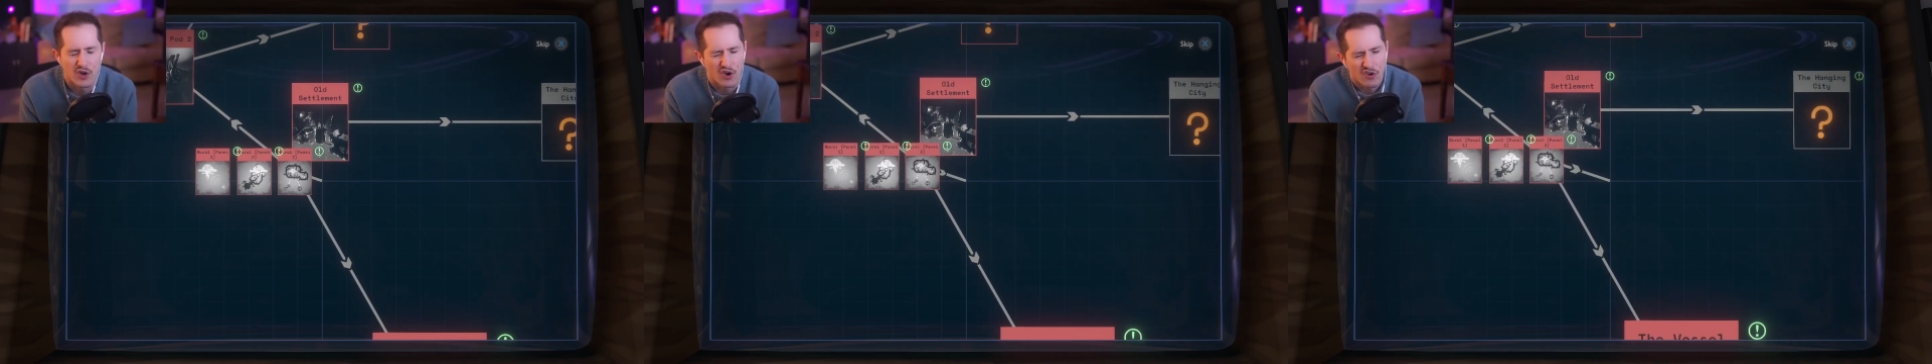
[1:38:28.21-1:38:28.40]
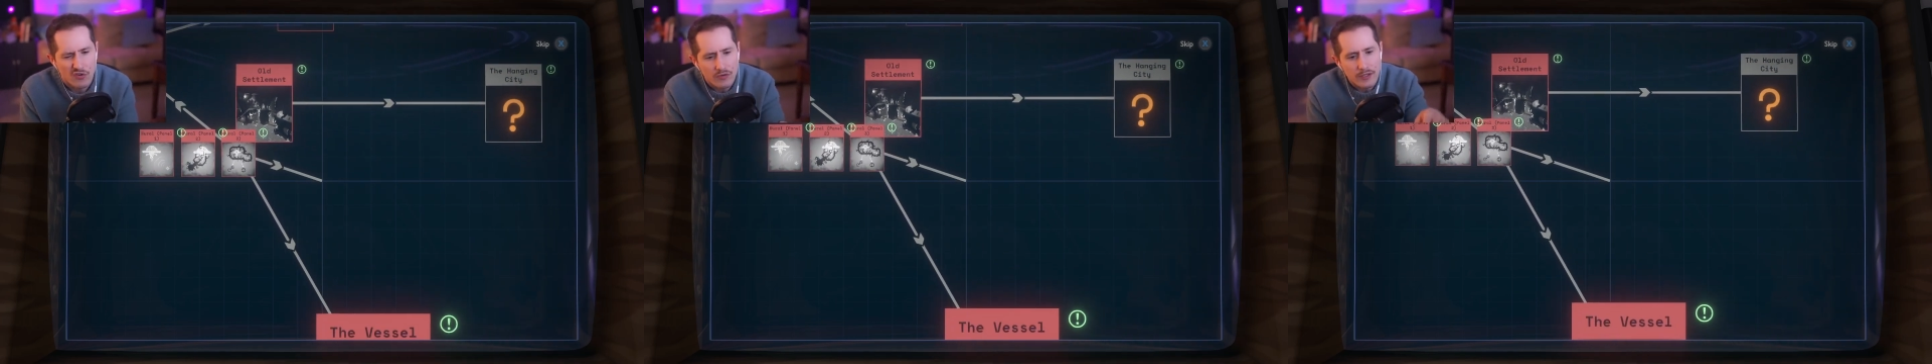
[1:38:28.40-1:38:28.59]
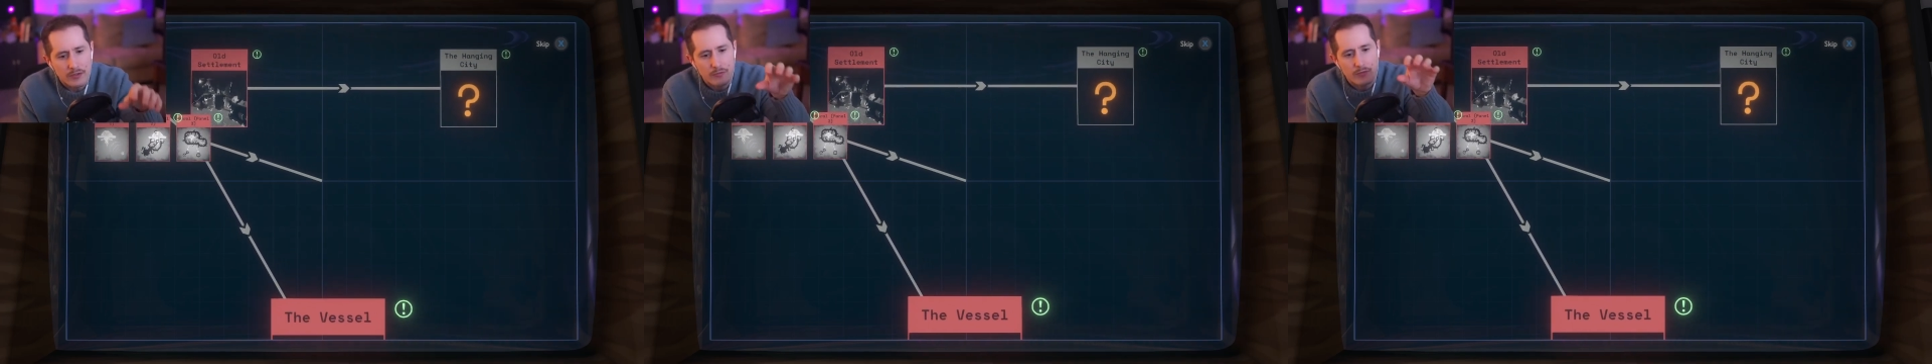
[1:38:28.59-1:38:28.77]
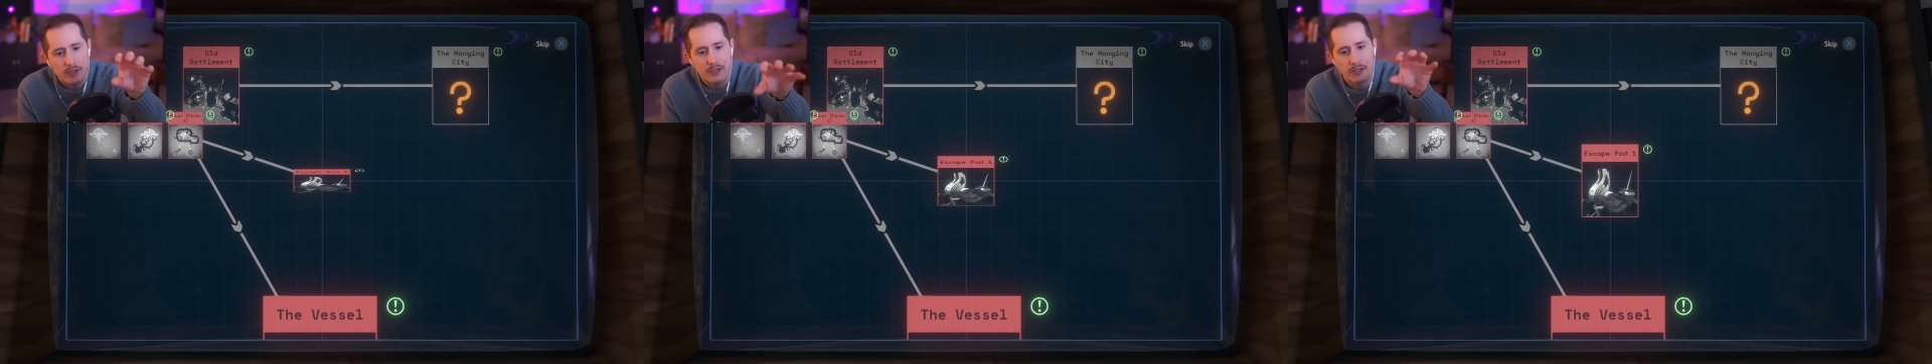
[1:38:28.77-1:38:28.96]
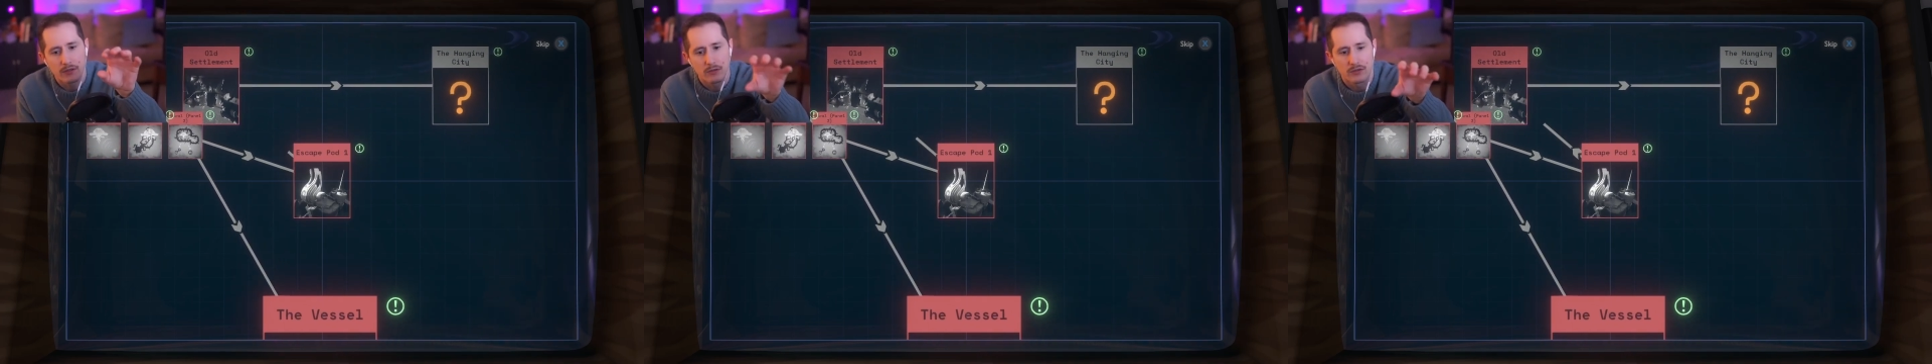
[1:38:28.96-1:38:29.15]
only
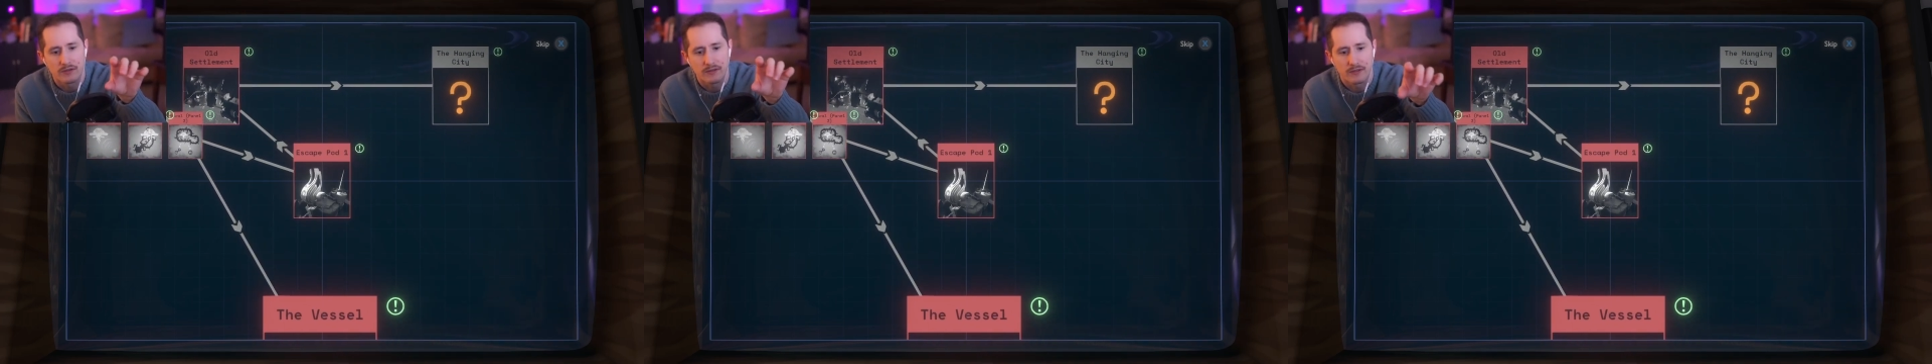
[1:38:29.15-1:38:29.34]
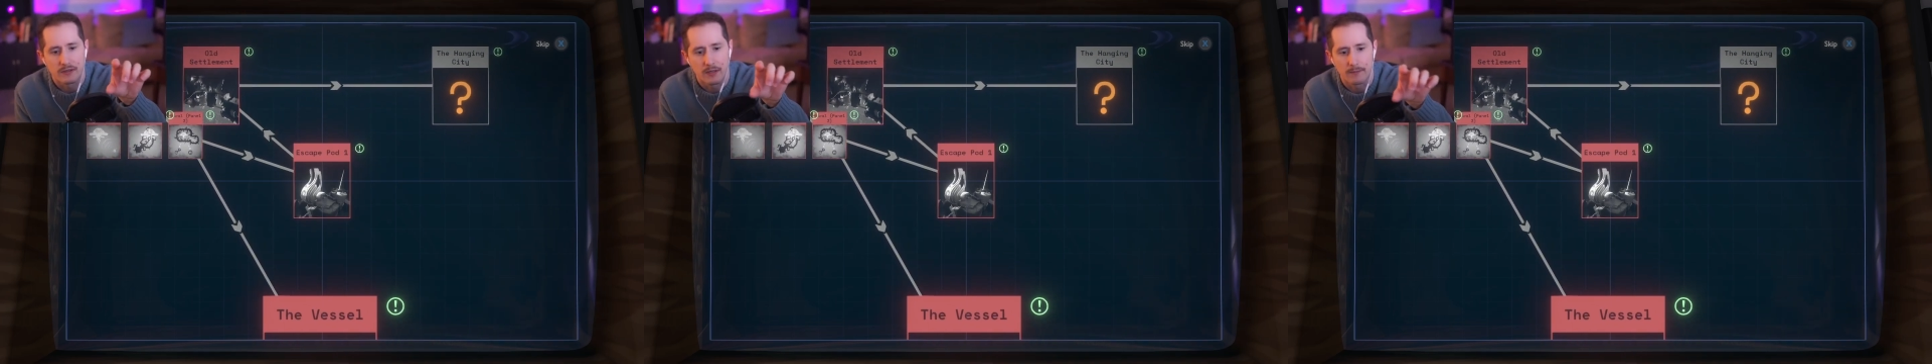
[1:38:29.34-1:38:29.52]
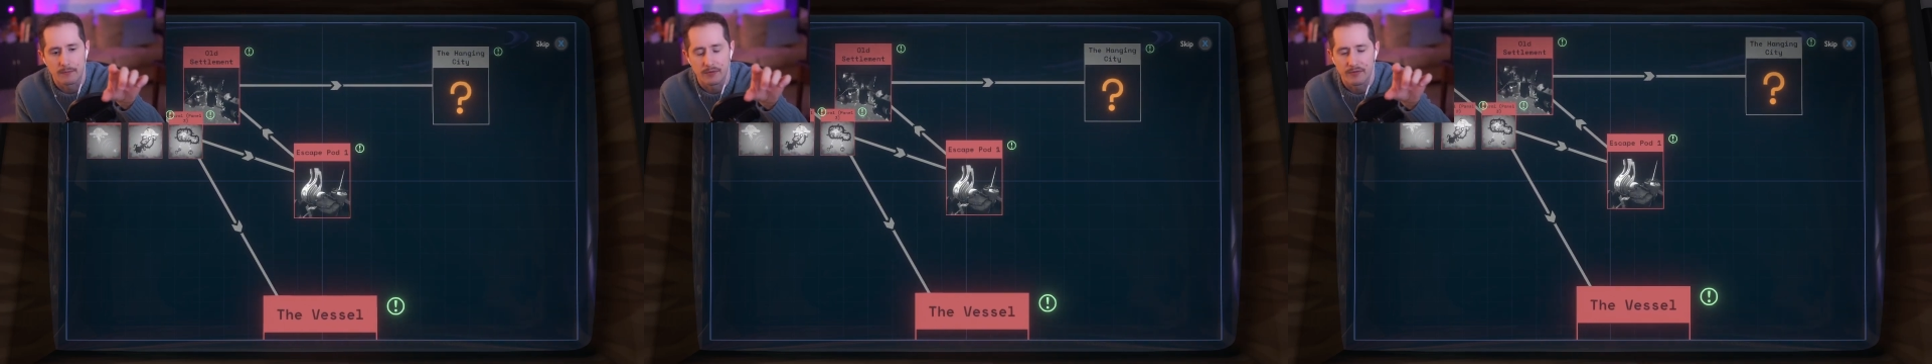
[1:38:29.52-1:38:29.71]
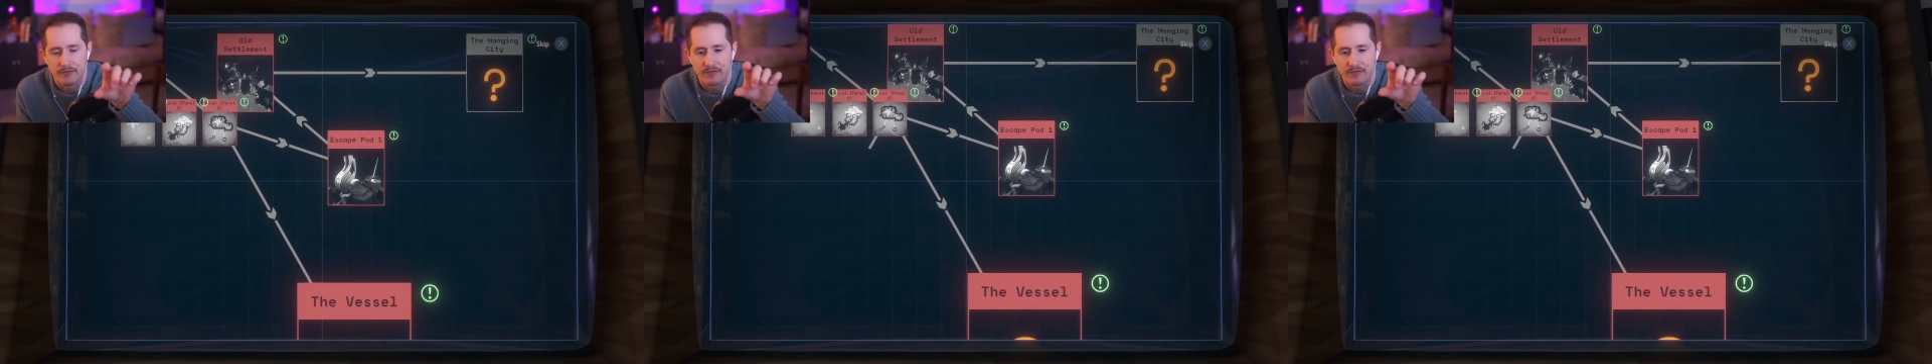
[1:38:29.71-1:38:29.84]
really looked at number